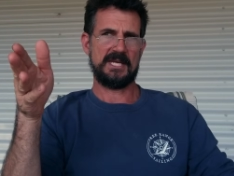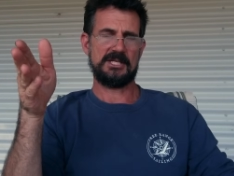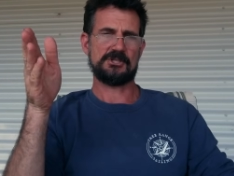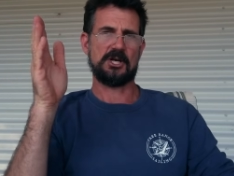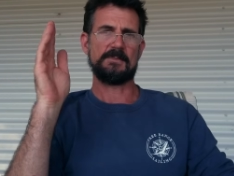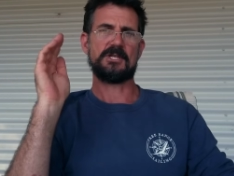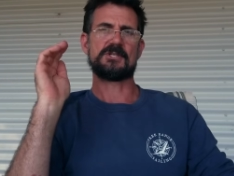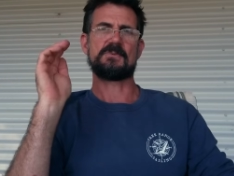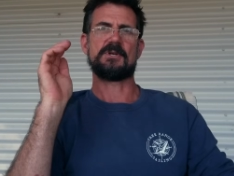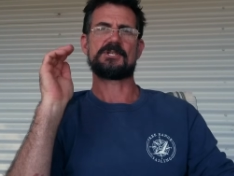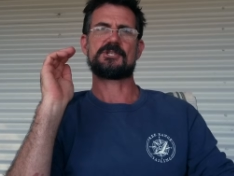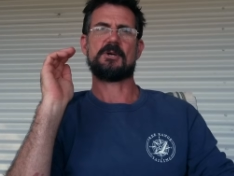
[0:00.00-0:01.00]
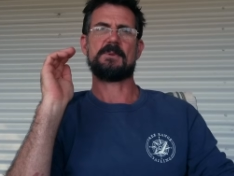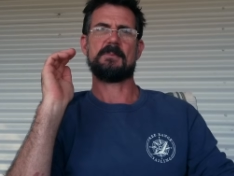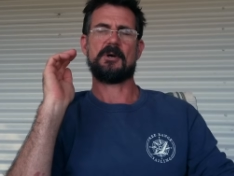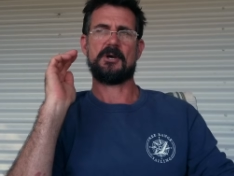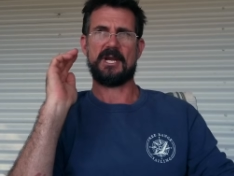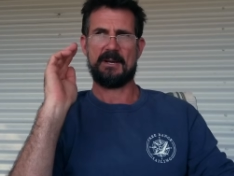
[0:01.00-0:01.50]
anytime you just want to stop
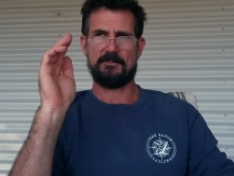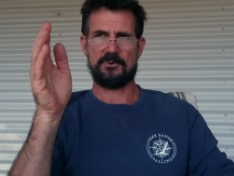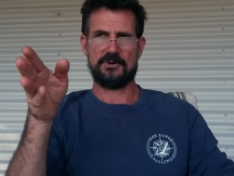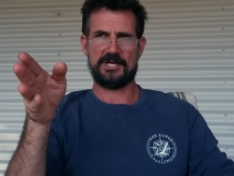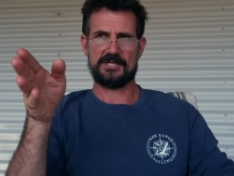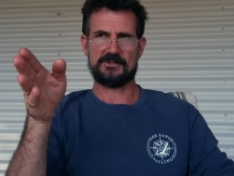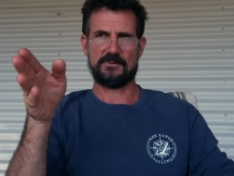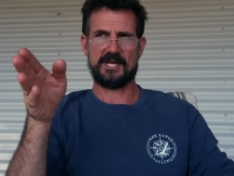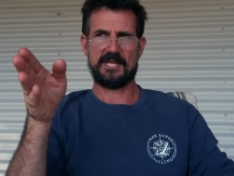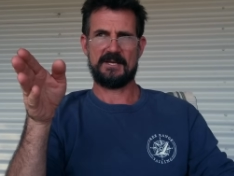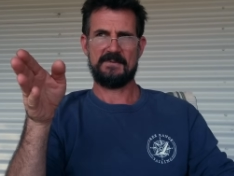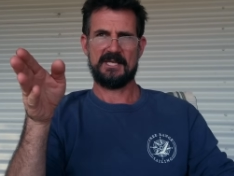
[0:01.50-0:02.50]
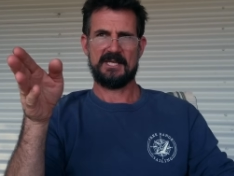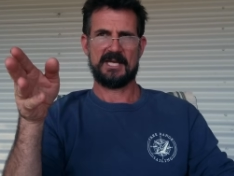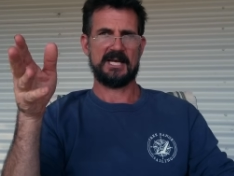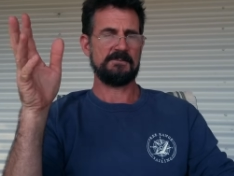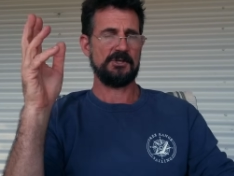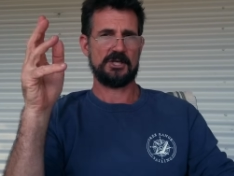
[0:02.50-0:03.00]
the boat and point it to weather,
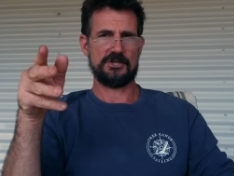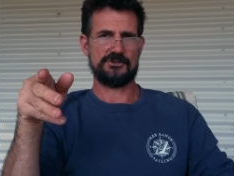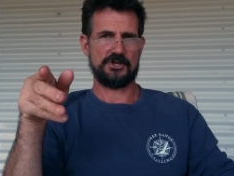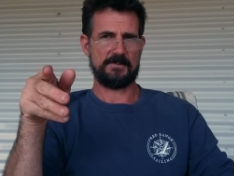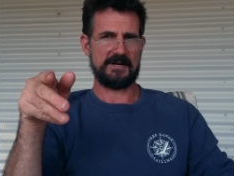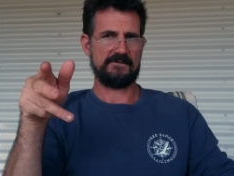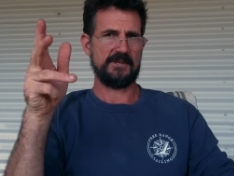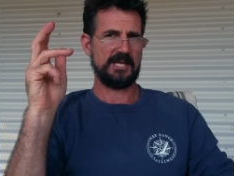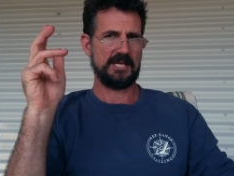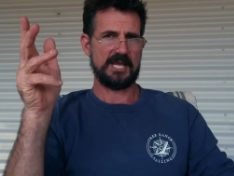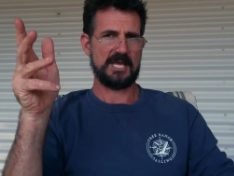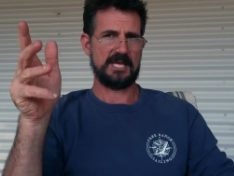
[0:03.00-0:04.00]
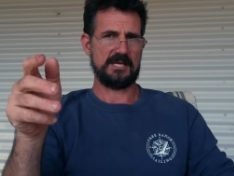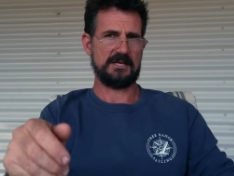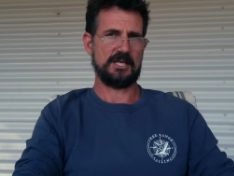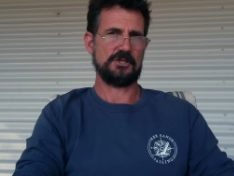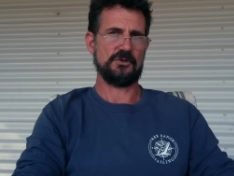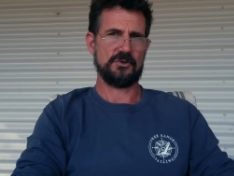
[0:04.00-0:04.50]
you can drop everything,
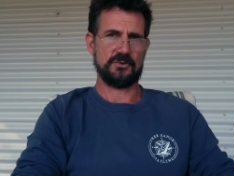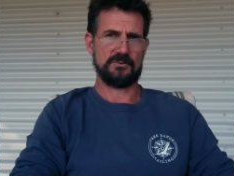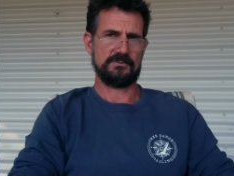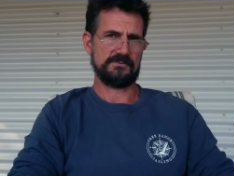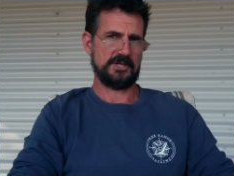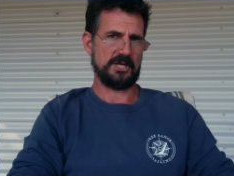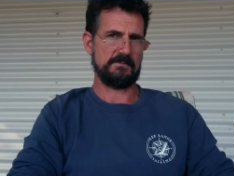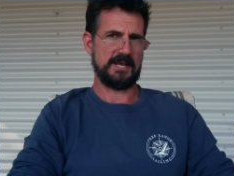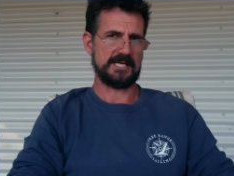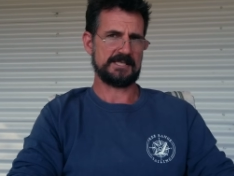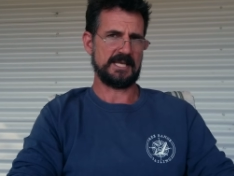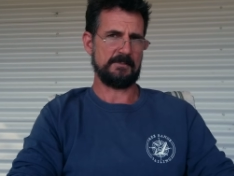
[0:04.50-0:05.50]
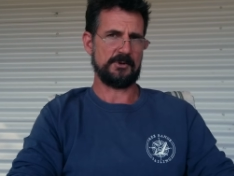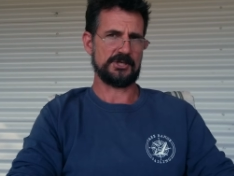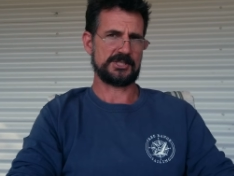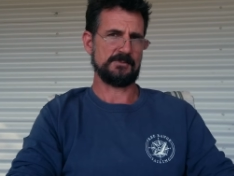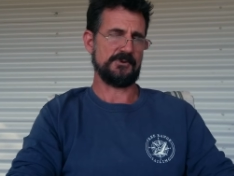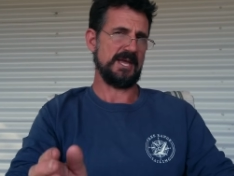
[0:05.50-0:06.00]
and a yawl makes that
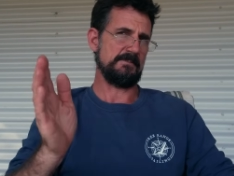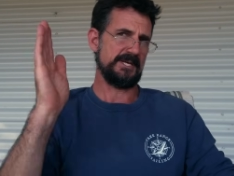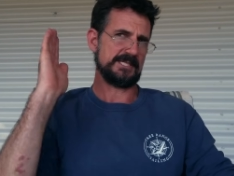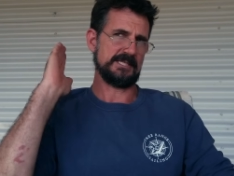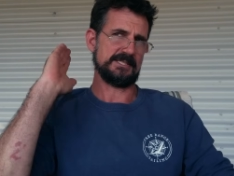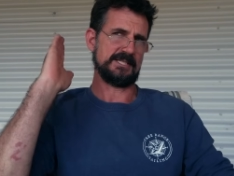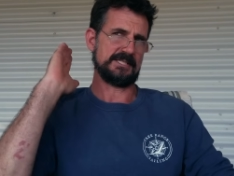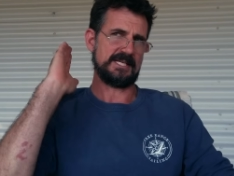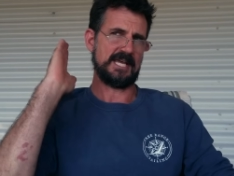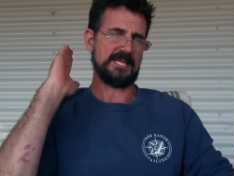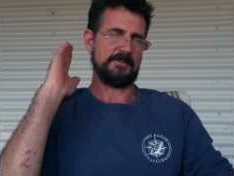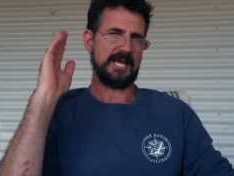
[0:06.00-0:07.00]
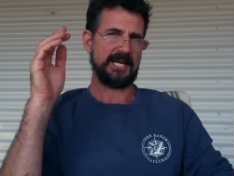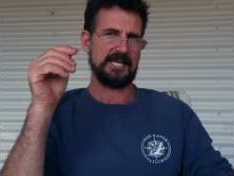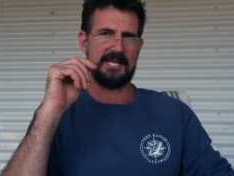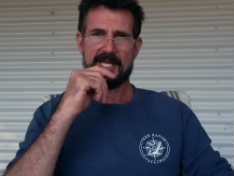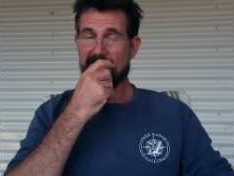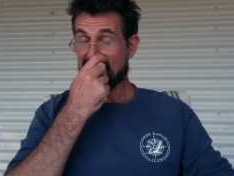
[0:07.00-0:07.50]
possible. That mizzen's just out the
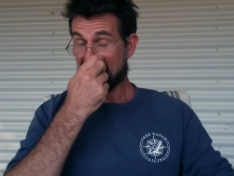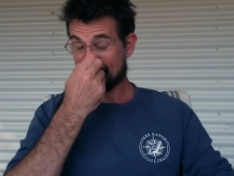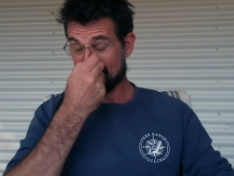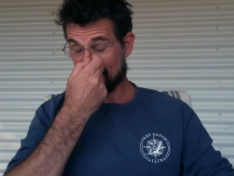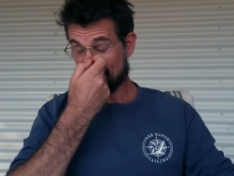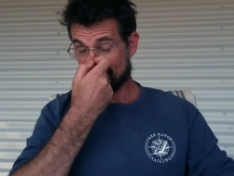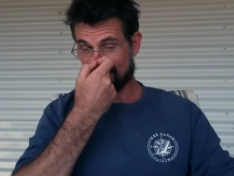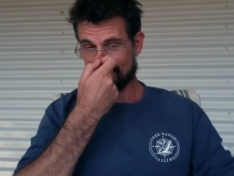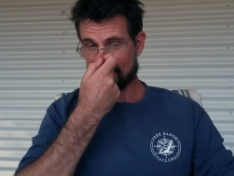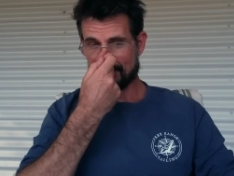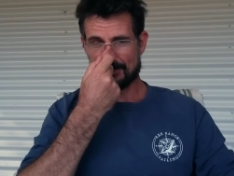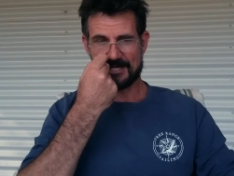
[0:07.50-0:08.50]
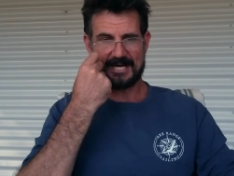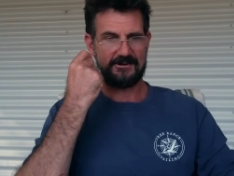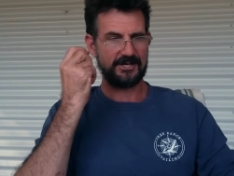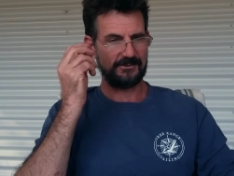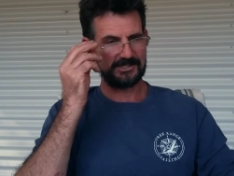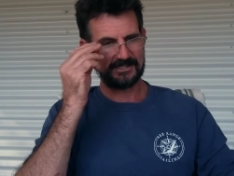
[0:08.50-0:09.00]
back, acting like the flight on an
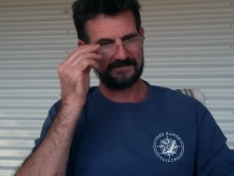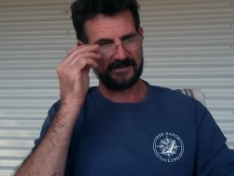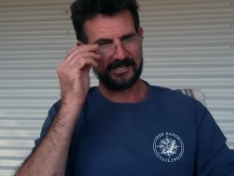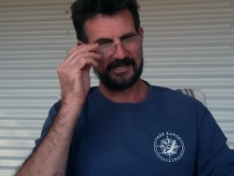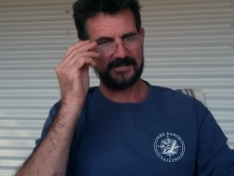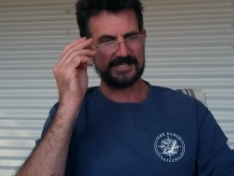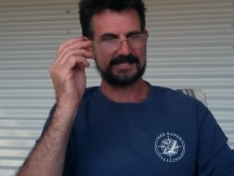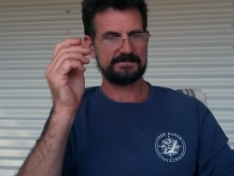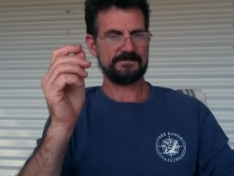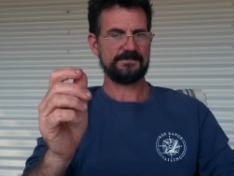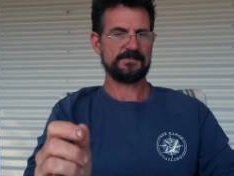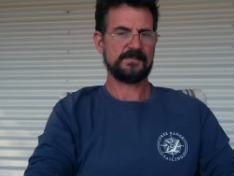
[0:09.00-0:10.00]
arrow, which is very nice.